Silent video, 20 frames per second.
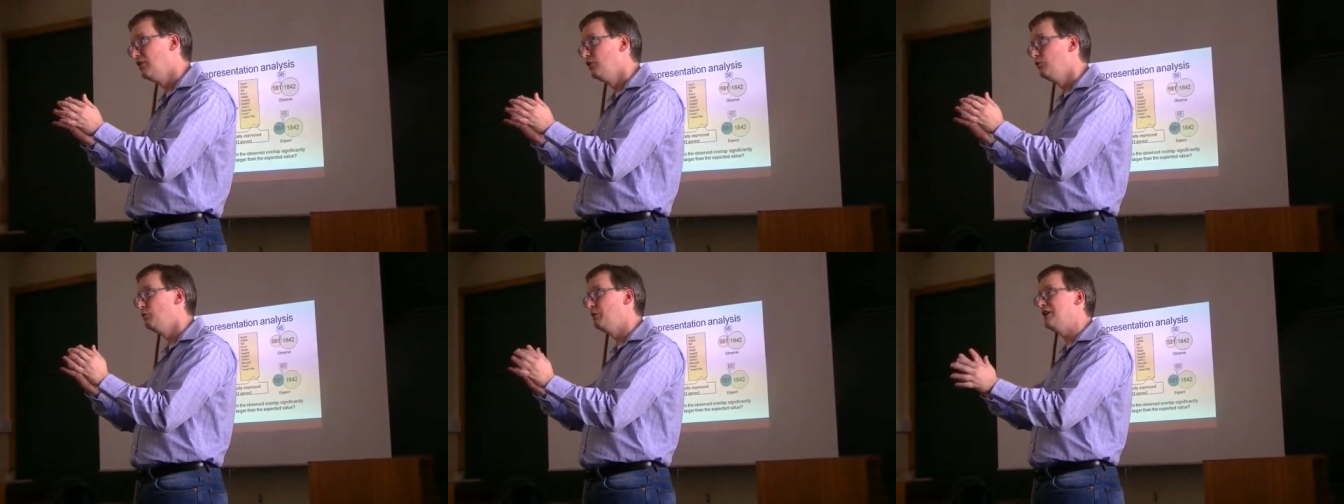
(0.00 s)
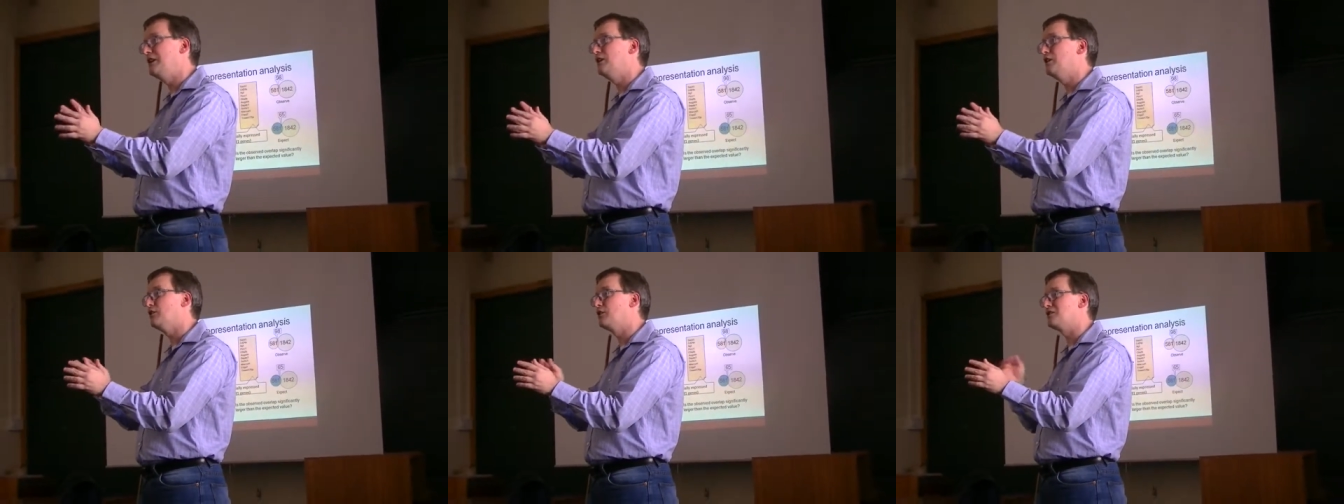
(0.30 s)
we
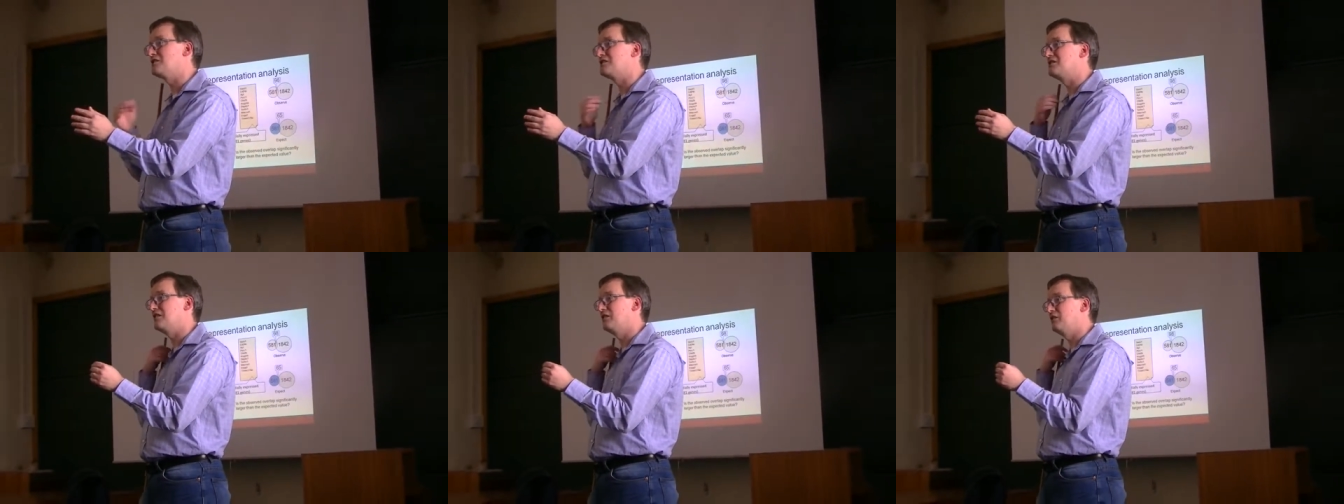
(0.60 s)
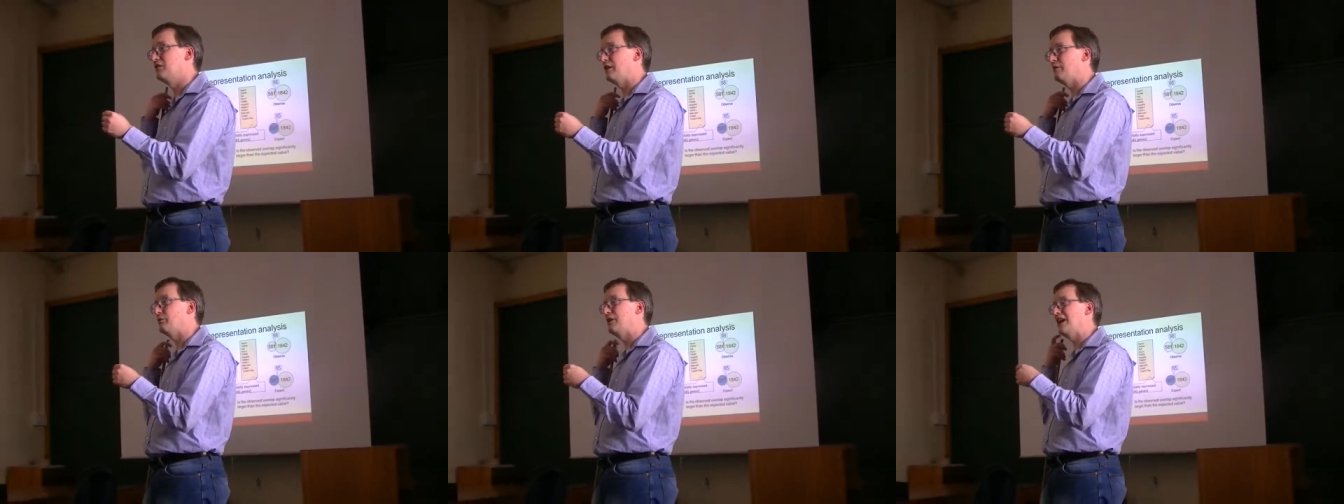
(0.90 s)
noticed
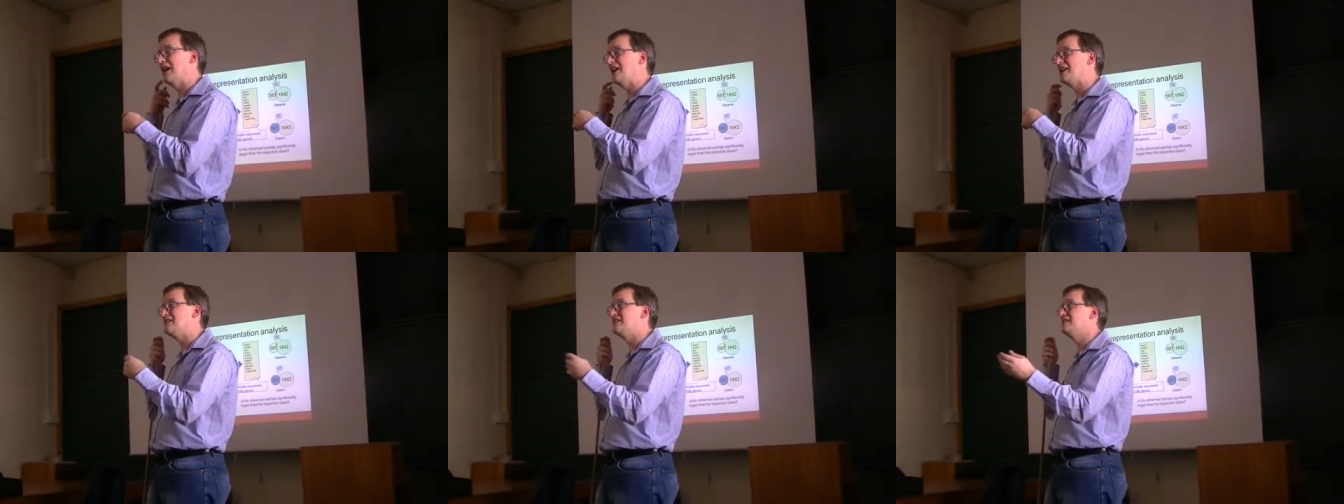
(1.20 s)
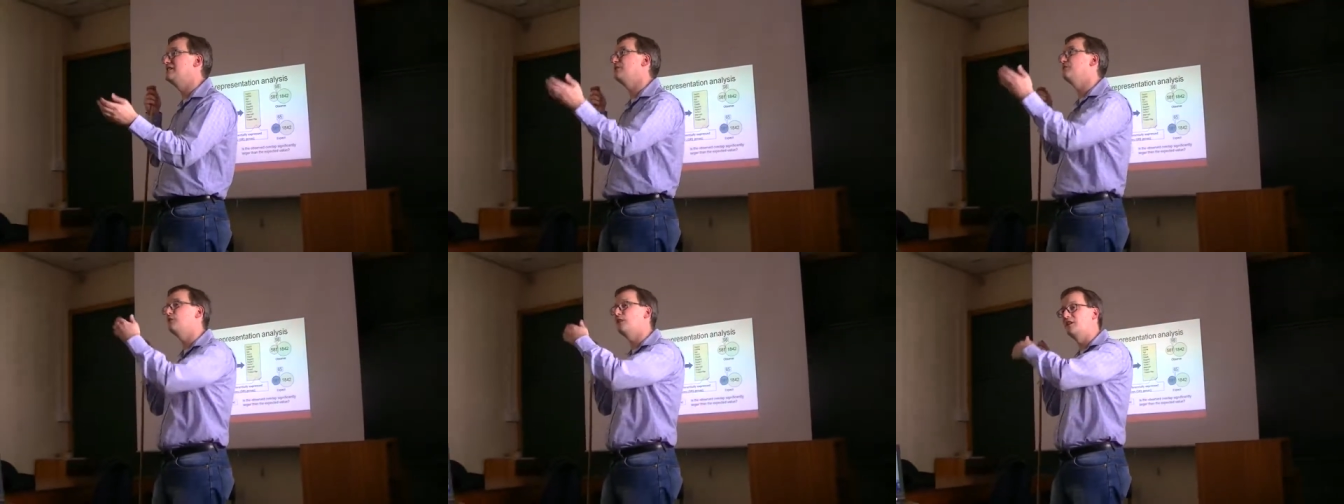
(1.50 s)
that we had a
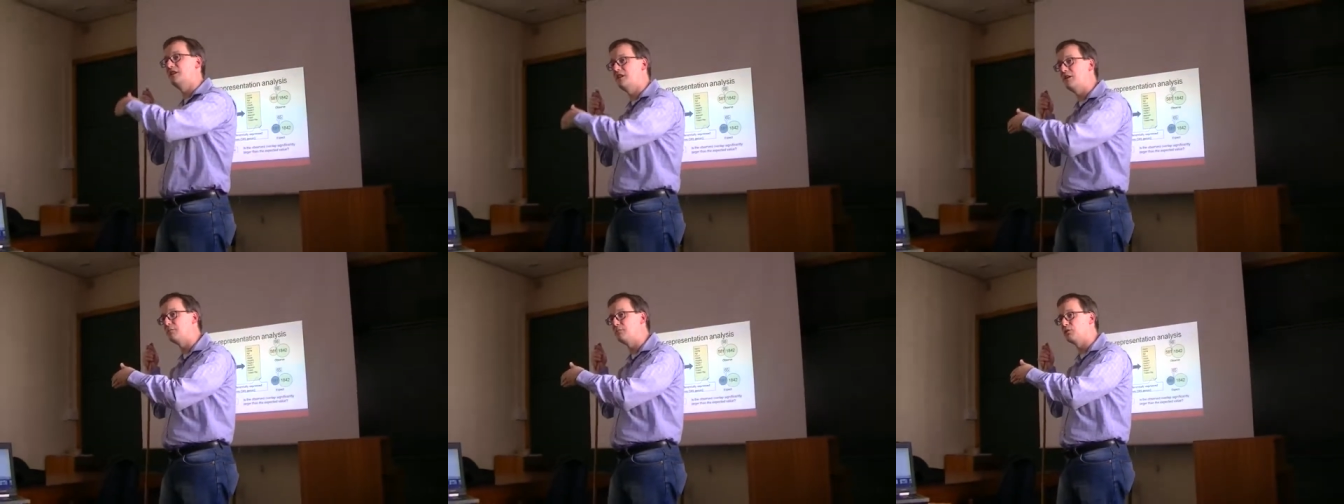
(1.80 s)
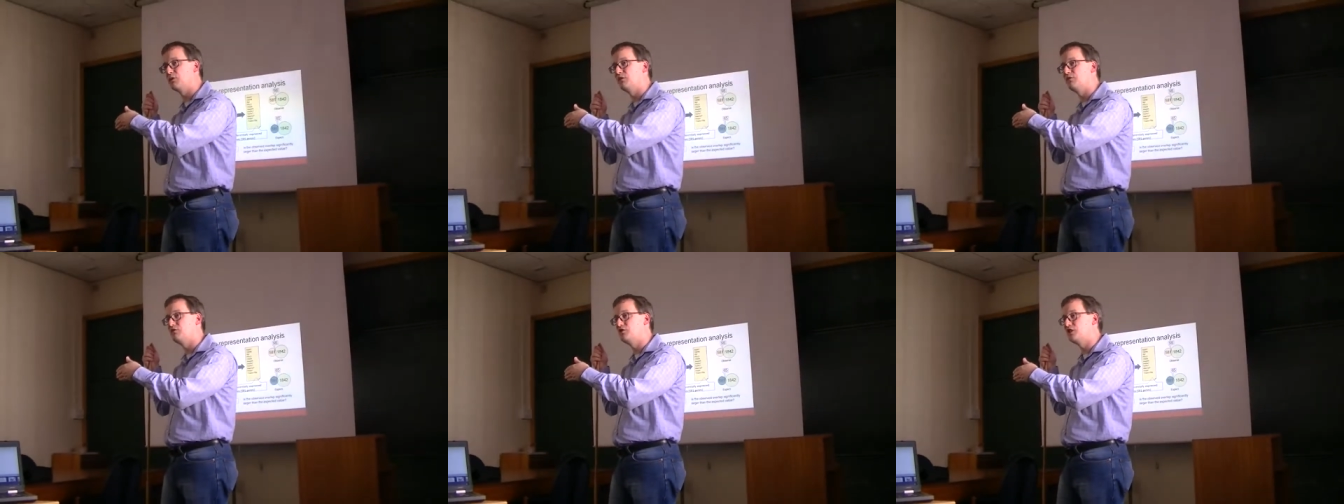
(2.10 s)
different
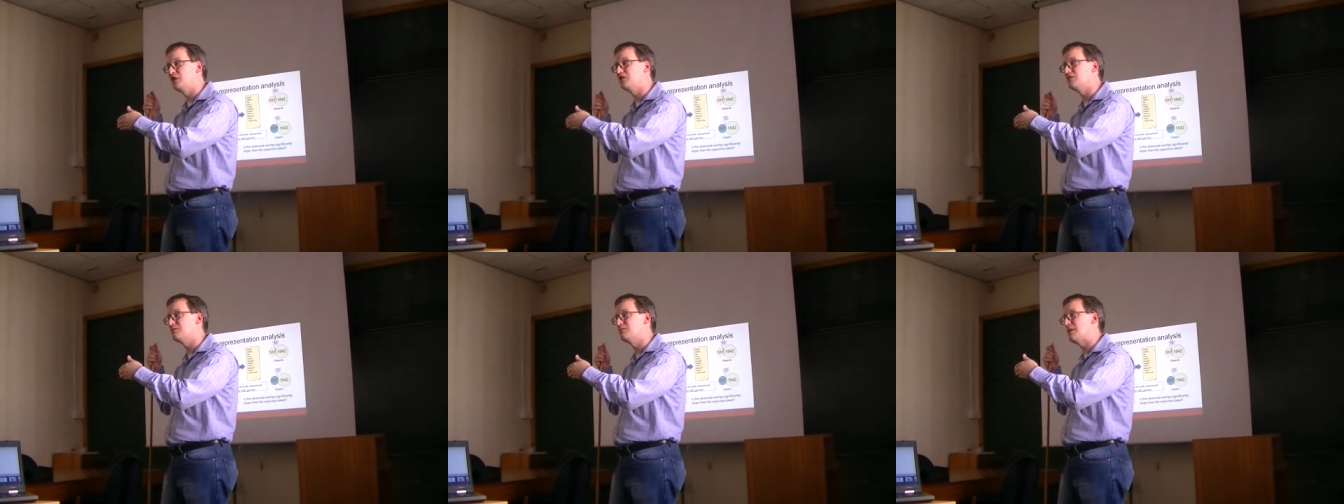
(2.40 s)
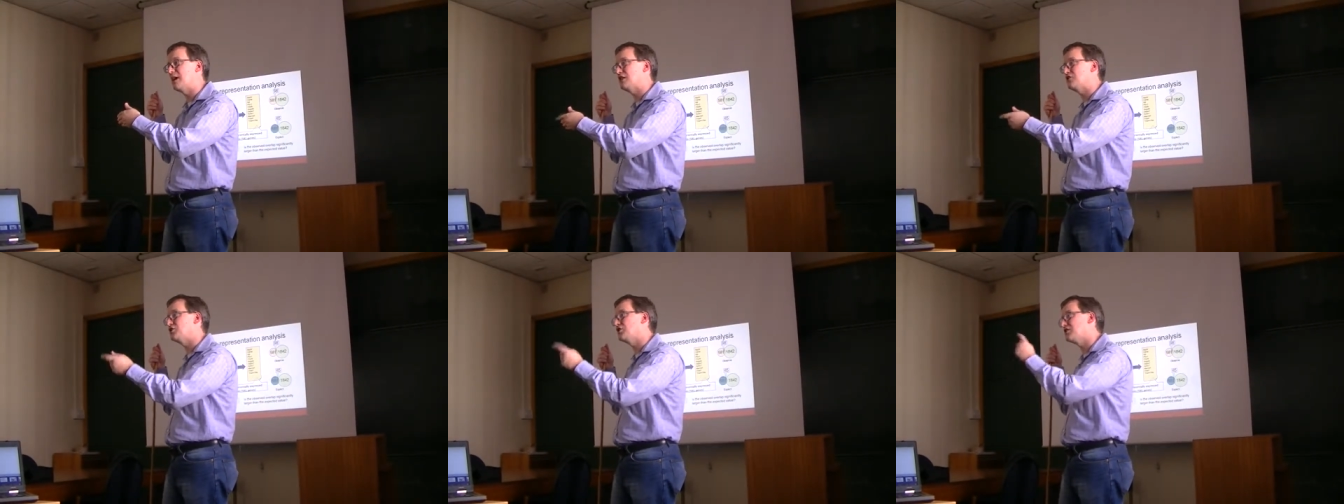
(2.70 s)
number of genes
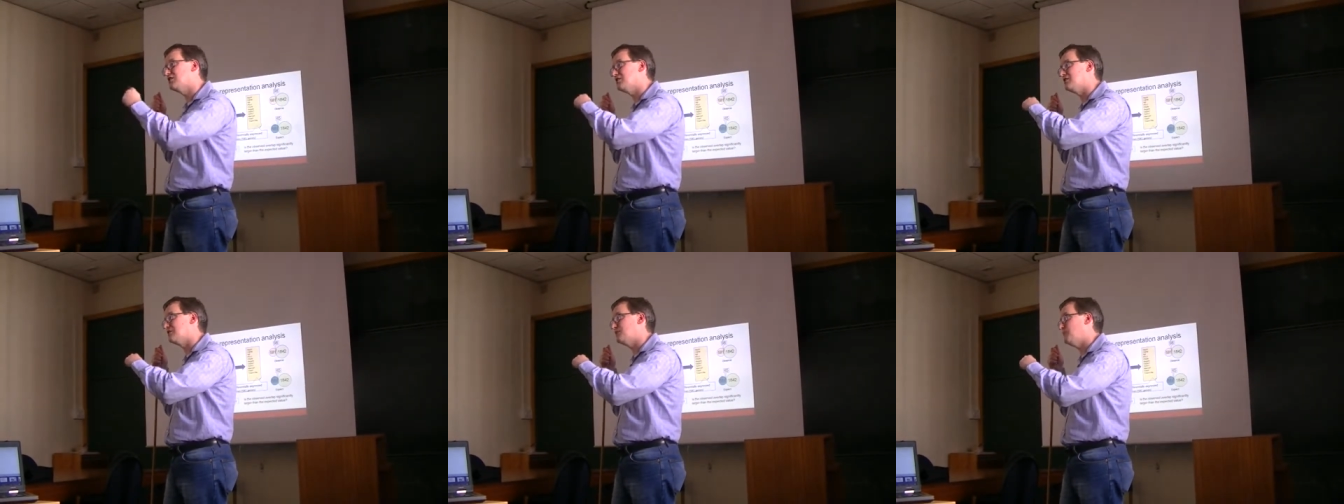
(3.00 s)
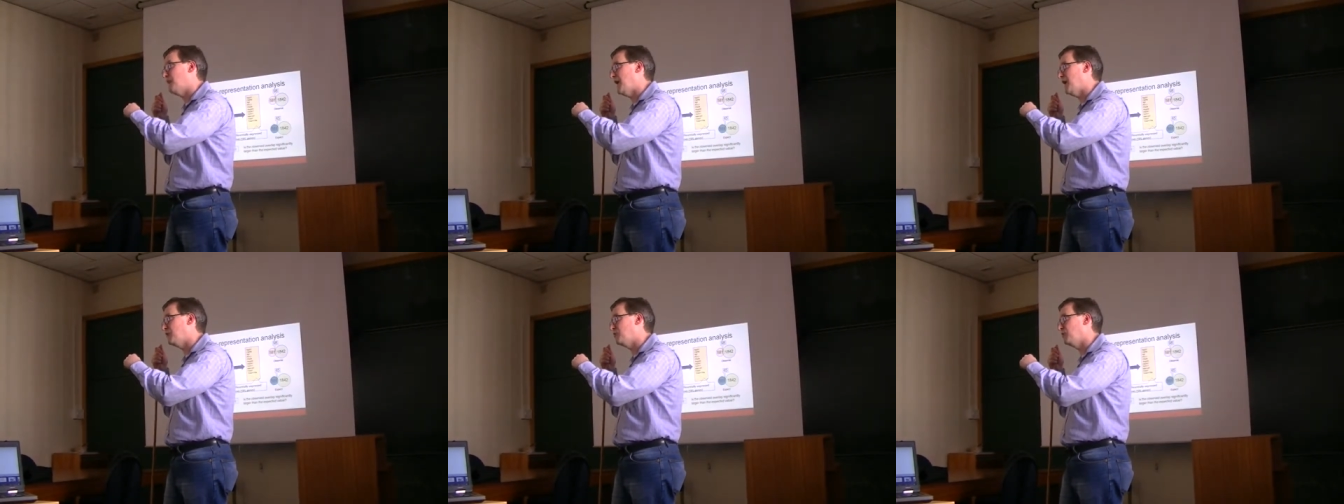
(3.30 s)
matching to this
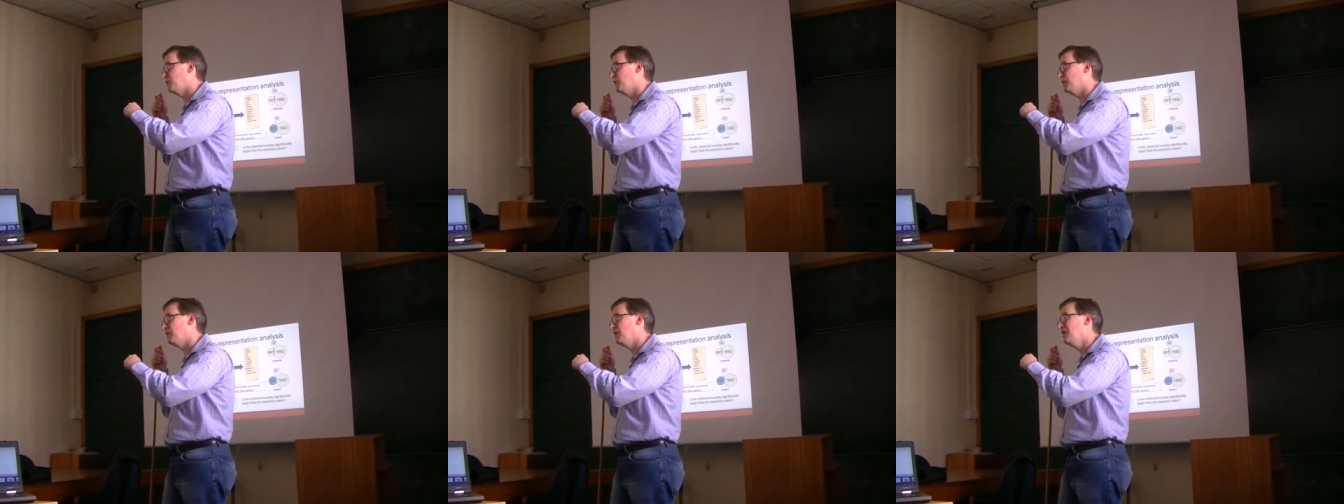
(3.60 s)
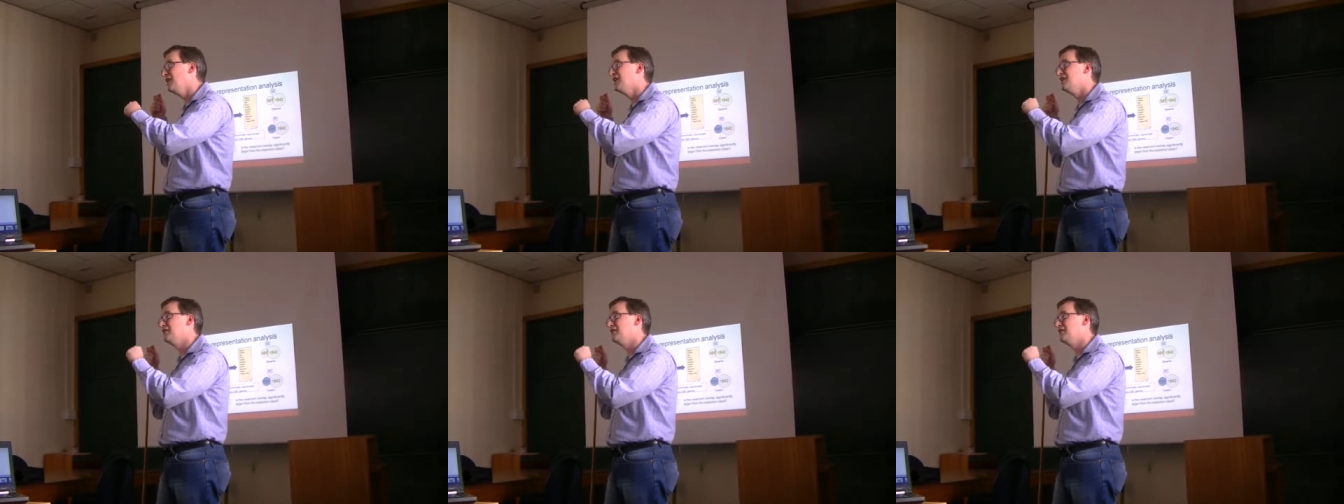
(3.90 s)
pathway